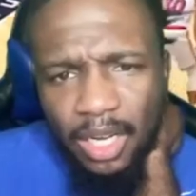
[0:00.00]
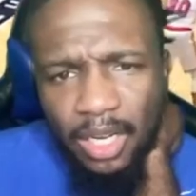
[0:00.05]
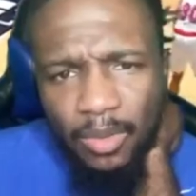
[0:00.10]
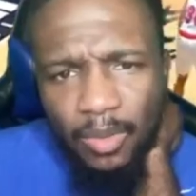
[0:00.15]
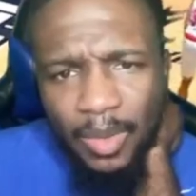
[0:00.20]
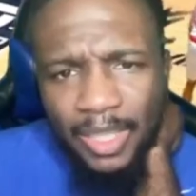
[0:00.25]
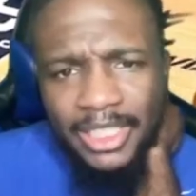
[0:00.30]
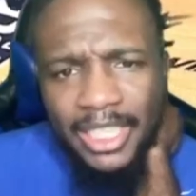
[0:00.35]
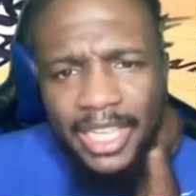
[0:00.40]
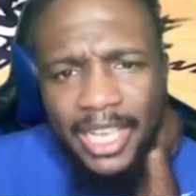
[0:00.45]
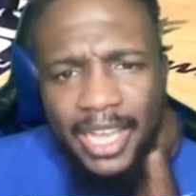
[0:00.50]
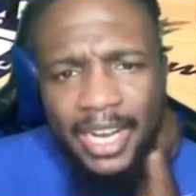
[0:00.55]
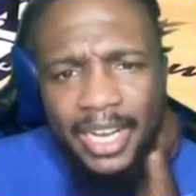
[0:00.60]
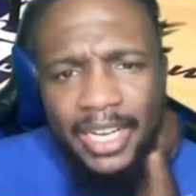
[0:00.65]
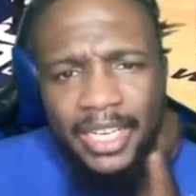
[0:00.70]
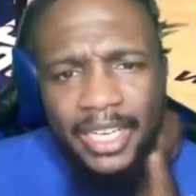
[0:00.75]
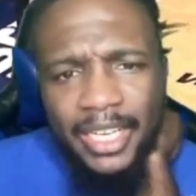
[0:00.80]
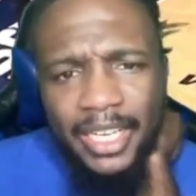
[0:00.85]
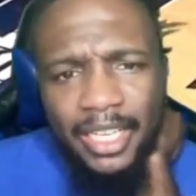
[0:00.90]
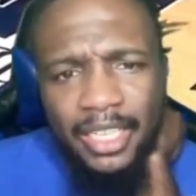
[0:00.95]
watch your head
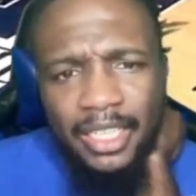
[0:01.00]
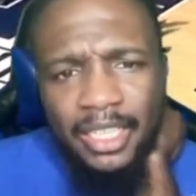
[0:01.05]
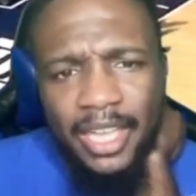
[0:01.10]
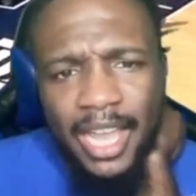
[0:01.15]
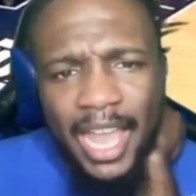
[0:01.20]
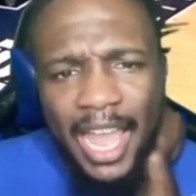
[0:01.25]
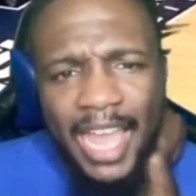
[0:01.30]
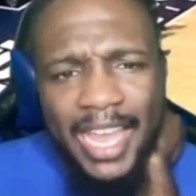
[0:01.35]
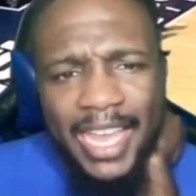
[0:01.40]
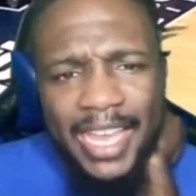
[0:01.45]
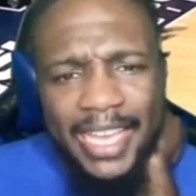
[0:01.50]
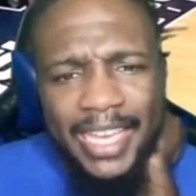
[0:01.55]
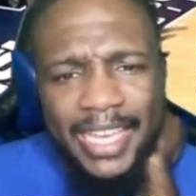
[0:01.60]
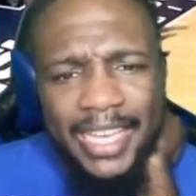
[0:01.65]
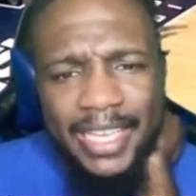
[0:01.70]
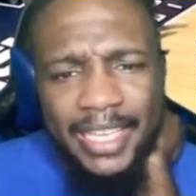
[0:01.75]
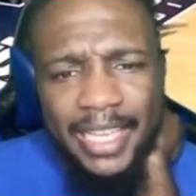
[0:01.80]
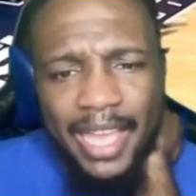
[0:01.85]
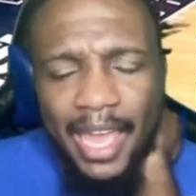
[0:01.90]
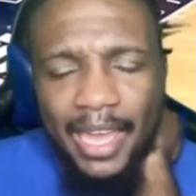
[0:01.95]
under there.
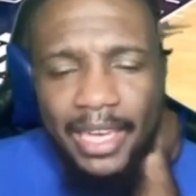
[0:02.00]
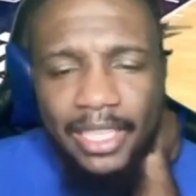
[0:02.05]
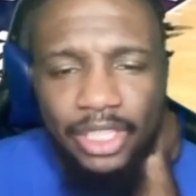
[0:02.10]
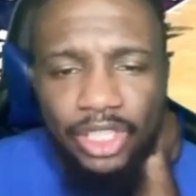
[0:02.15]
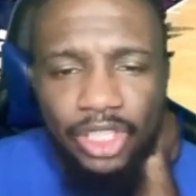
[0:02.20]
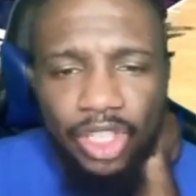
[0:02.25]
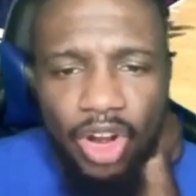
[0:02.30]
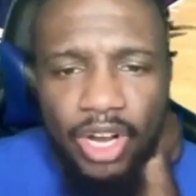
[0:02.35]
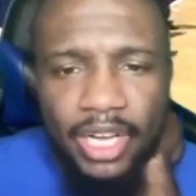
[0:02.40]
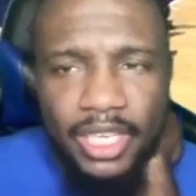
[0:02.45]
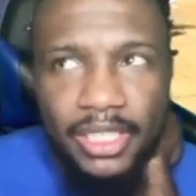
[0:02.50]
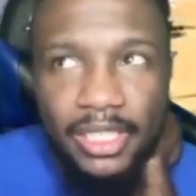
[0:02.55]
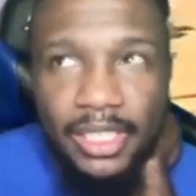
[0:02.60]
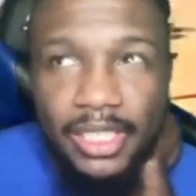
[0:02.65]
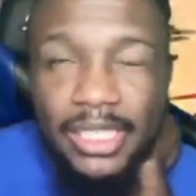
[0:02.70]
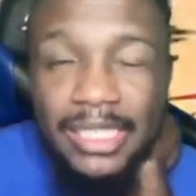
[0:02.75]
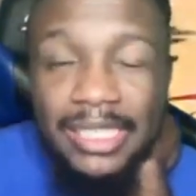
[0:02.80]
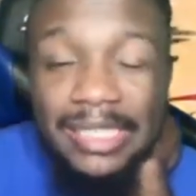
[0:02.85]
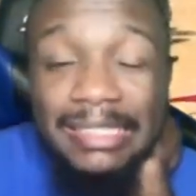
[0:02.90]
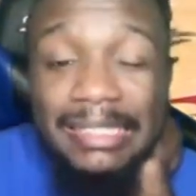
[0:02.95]
Hey, Alex Sarr is
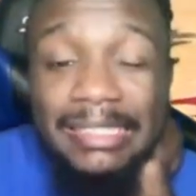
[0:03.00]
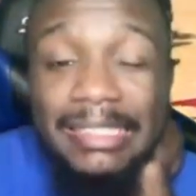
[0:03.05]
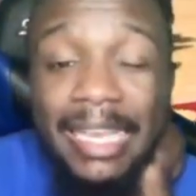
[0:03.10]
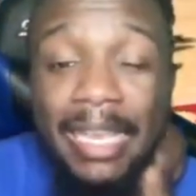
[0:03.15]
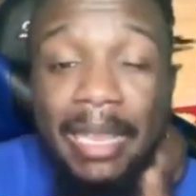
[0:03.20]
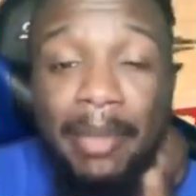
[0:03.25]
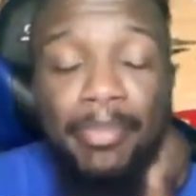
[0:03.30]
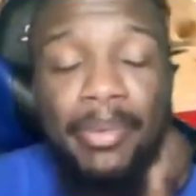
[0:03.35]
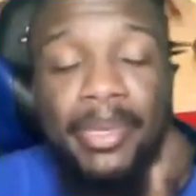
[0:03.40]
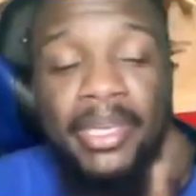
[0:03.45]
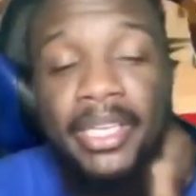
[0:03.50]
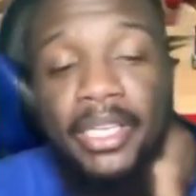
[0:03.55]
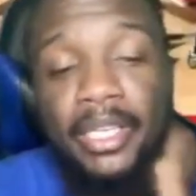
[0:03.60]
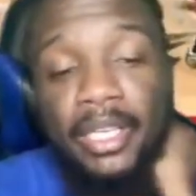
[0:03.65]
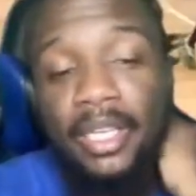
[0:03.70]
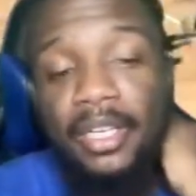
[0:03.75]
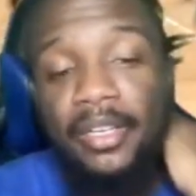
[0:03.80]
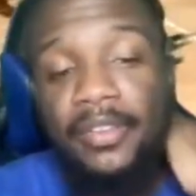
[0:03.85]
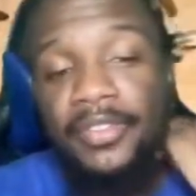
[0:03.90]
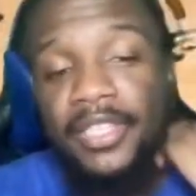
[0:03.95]
the 2nd pick
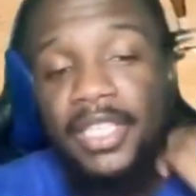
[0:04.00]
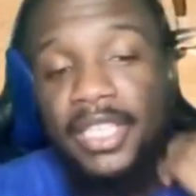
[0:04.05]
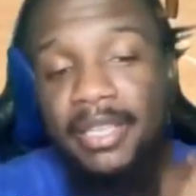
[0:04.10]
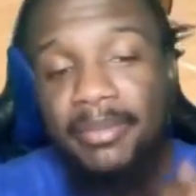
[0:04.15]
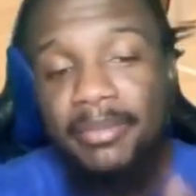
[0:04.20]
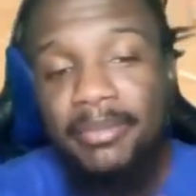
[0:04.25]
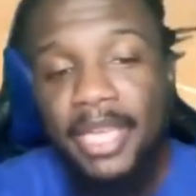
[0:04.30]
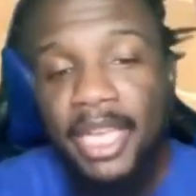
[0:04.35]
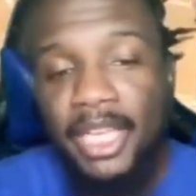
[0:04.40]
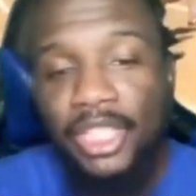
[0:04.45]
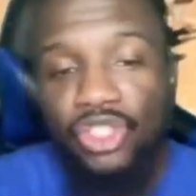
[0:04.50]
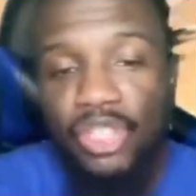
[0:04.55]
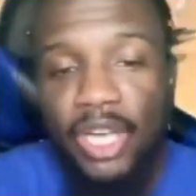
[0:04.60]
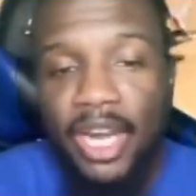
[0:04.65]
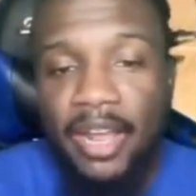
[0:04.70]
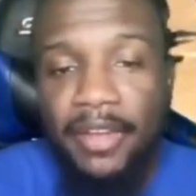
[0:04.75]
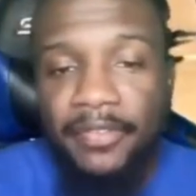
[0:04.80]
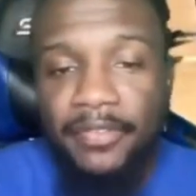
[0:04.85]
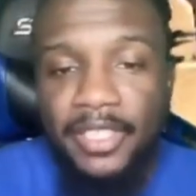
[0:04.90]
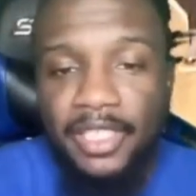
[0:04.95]
of the NBA
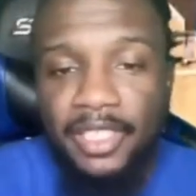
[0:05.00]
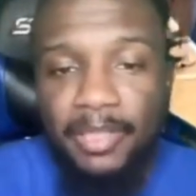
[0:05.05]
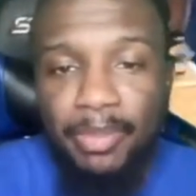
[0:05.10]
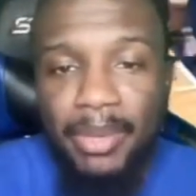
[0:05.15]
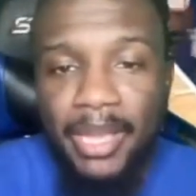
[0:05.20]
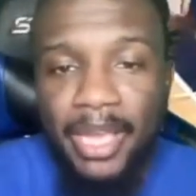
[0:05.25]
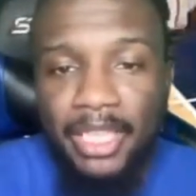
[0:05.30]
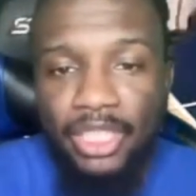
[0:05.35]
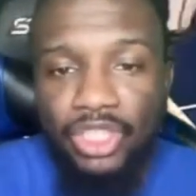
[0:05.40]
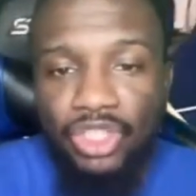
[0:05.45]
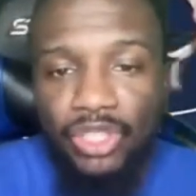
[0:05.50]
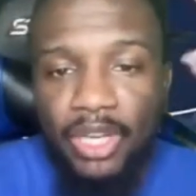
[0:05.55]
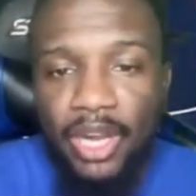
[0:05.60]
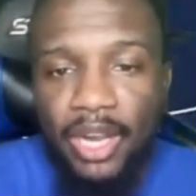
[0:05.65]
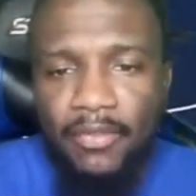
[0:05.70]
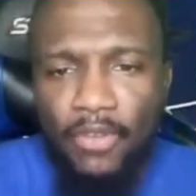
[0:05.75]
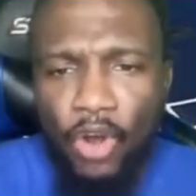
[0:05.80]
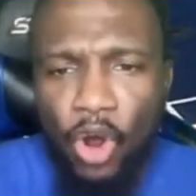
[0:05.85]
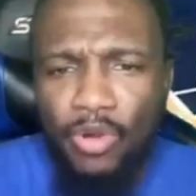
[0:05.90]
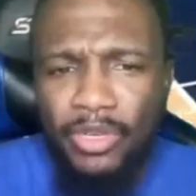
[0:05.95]
draft this past
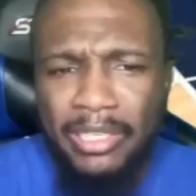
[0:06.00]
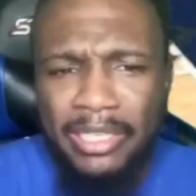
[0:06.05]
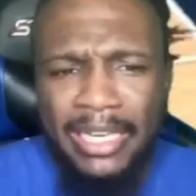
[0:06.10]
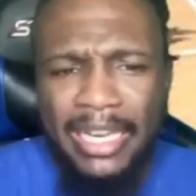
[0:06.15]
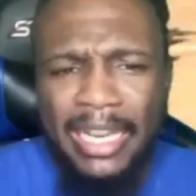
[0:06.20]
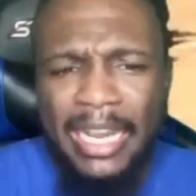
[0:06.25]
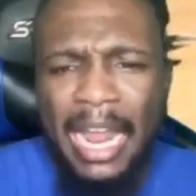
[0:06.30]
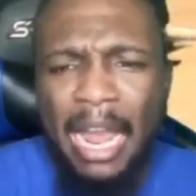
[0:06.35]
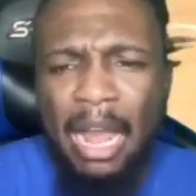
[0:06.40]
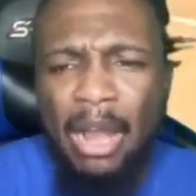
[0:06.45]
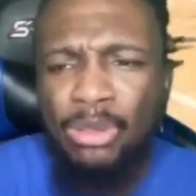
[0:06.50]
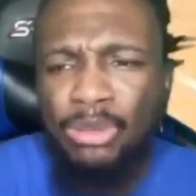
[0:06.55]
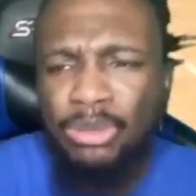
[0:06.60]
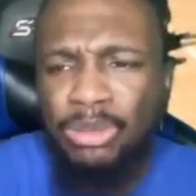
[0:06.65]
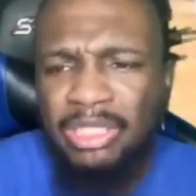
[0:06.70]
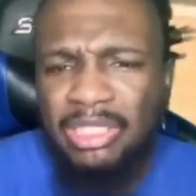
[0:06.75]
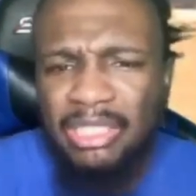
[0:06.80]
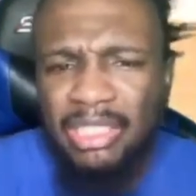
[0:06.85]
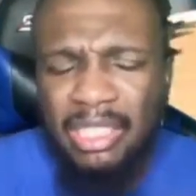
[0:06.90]
draft. Oh, get it out.